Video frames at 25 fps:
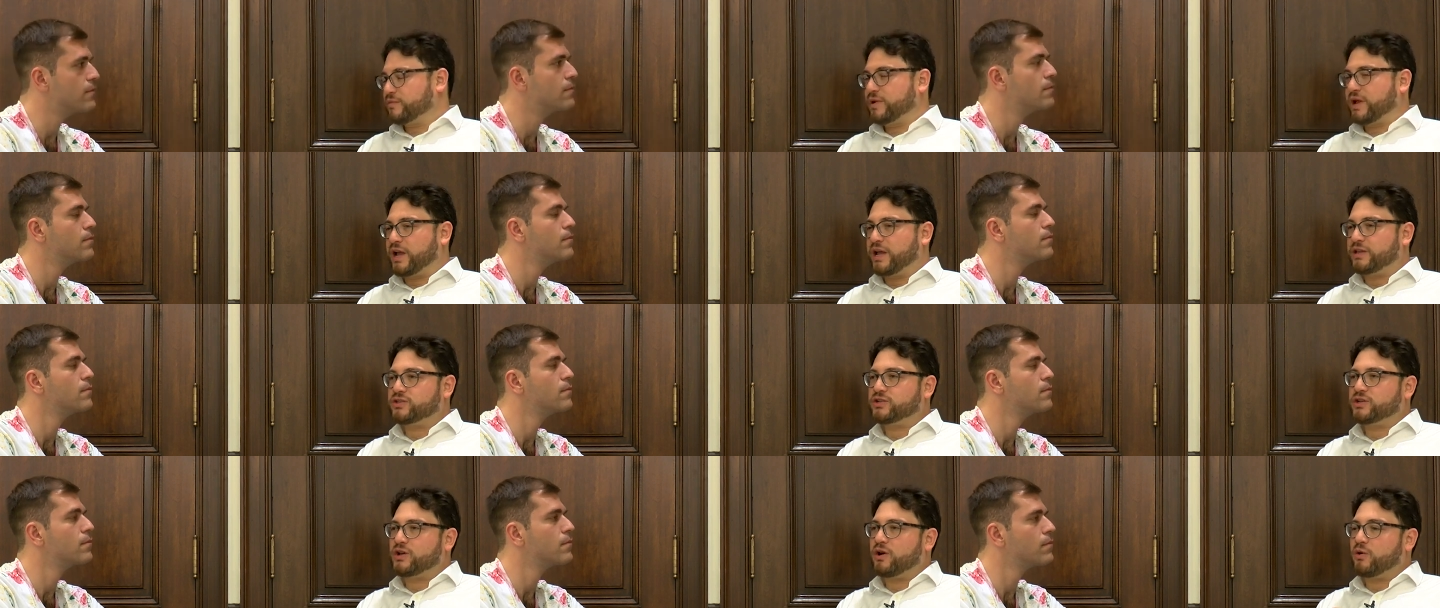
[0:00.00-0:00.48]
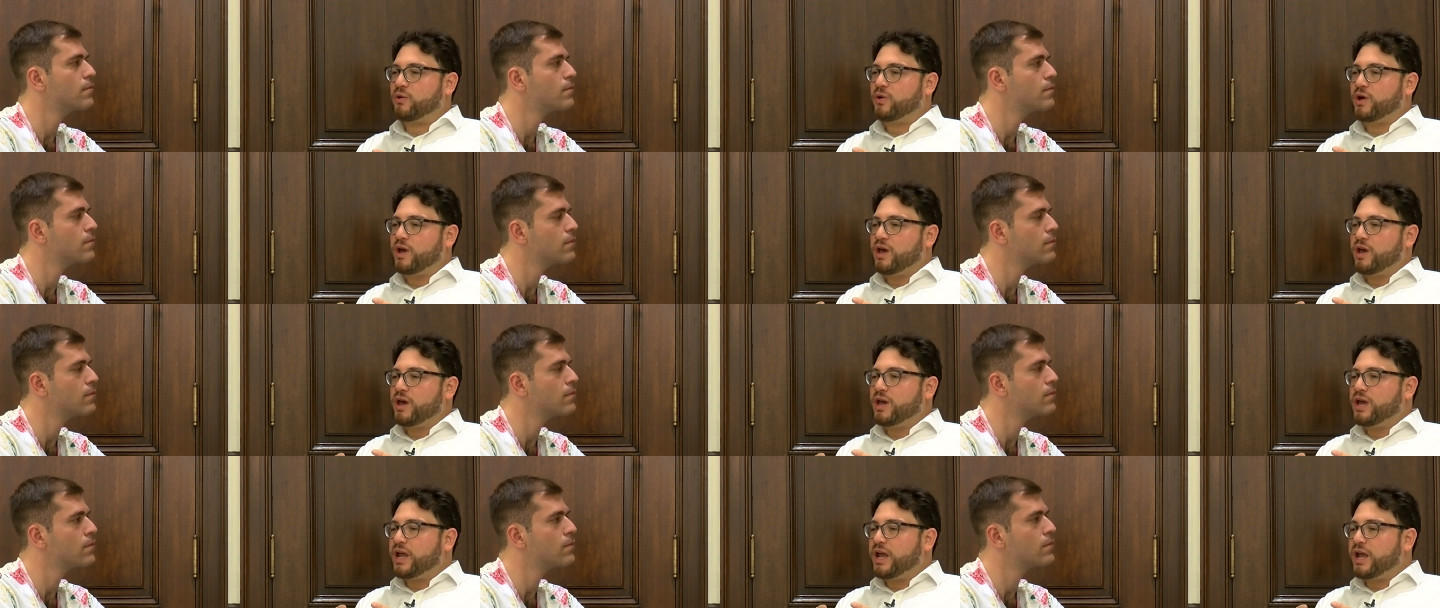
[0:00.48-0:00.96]
Speaker 1: And so,
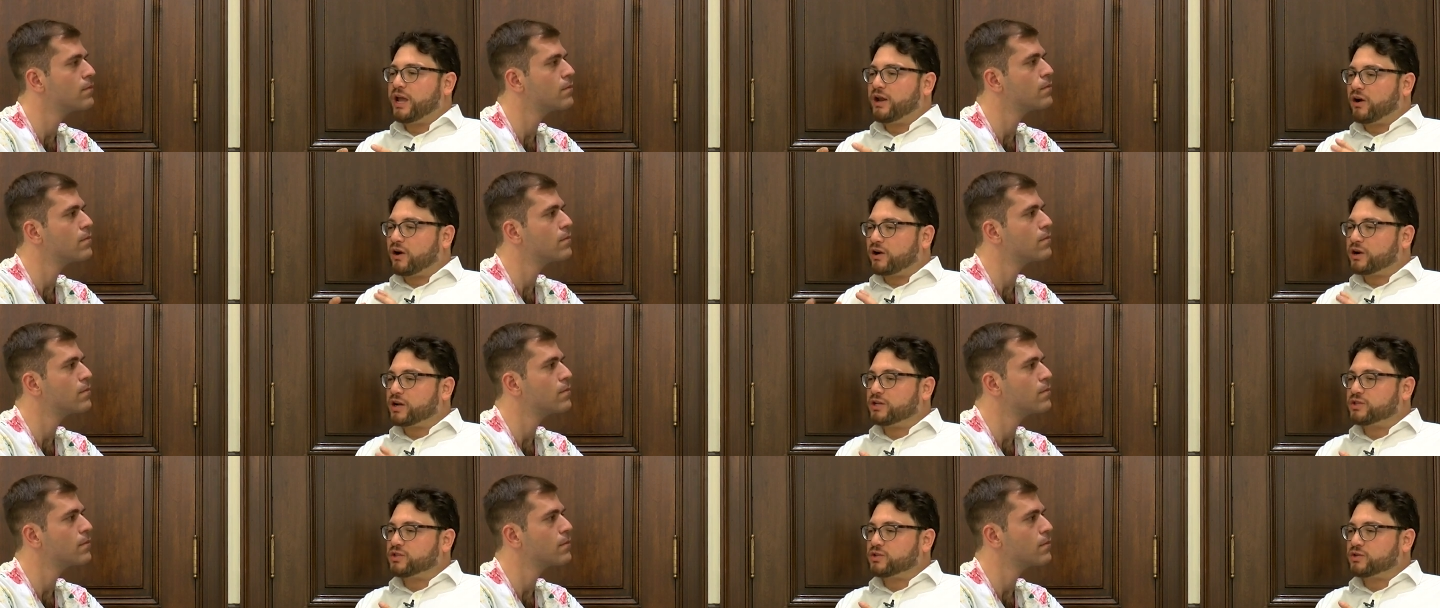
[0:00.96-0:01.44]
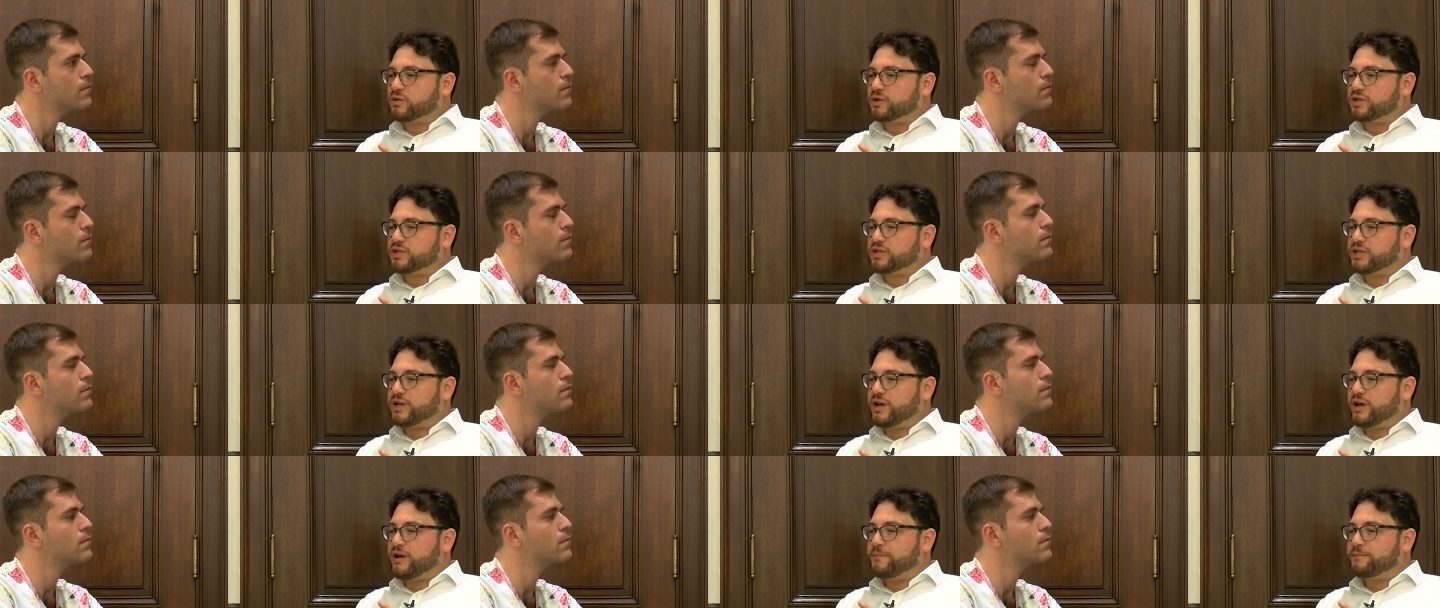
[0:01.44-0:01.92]
in our
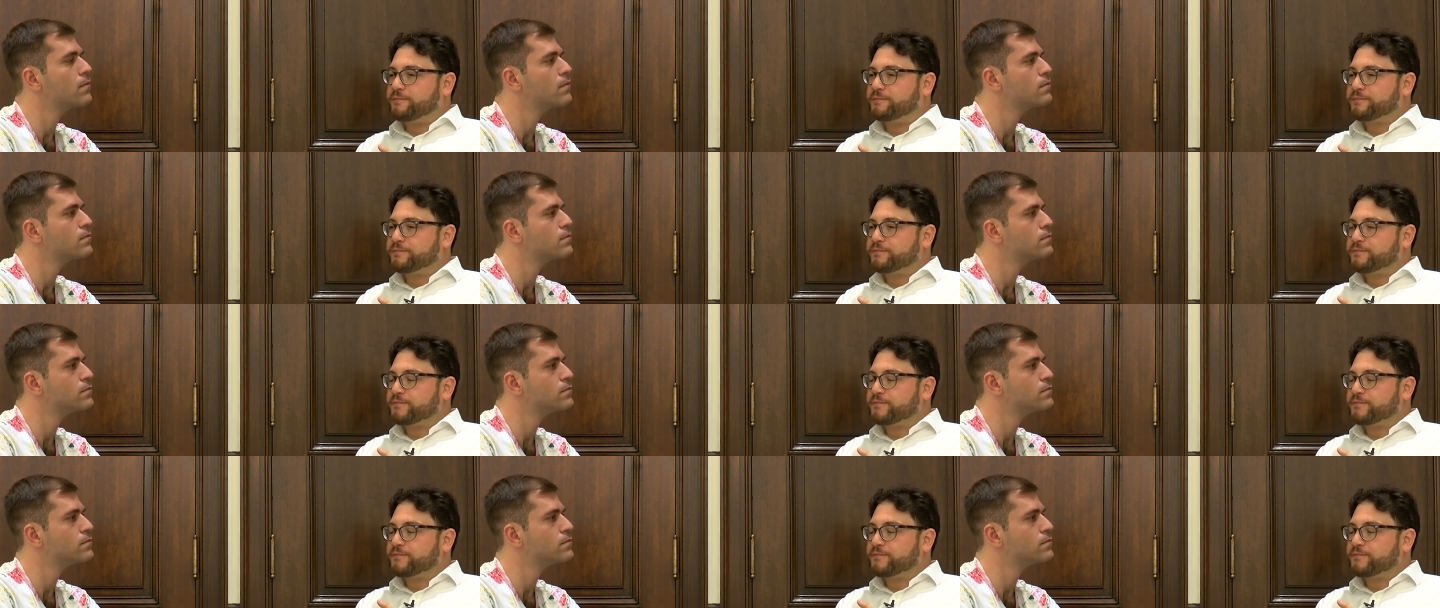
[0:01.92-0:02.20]
consortia,